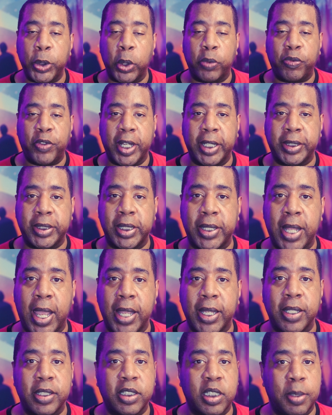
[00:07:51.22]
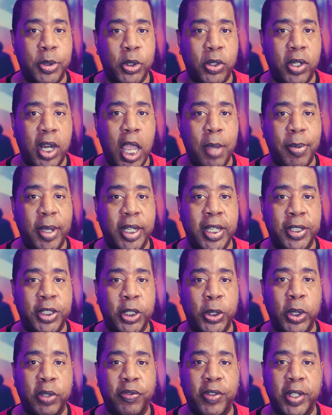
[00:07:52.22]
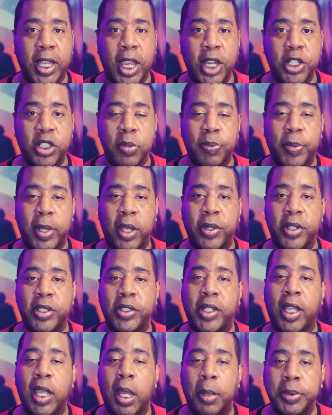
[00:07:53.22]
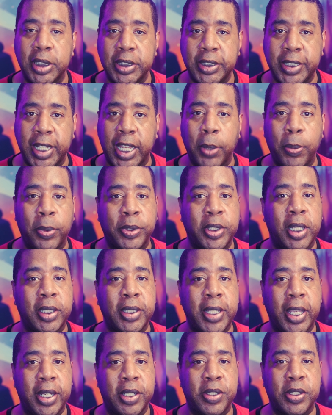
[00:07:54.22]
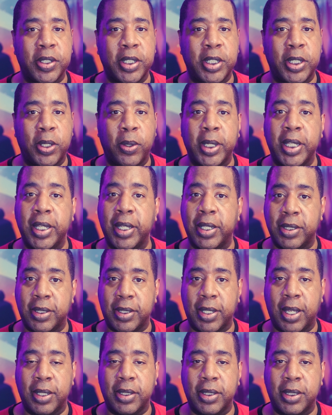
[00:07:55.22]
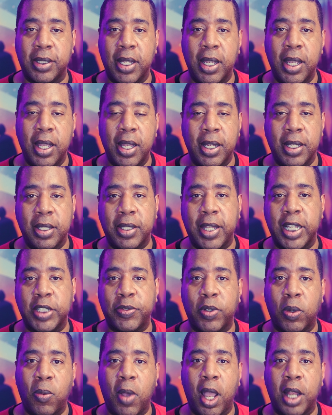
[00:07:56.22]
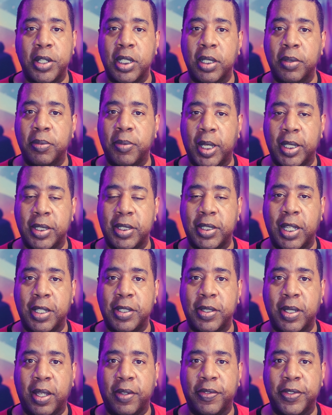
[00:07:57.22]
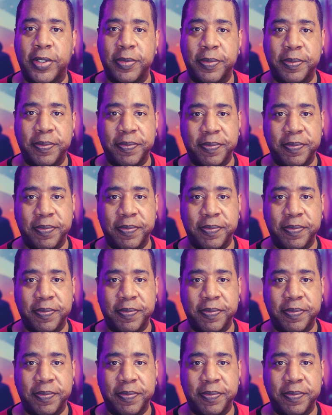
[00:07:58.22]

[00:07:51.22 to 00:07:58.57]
Don't forget to like, subscribe, and hit the notification bell to stay up to date with the latest security insights. Thanks for watching and stay safe.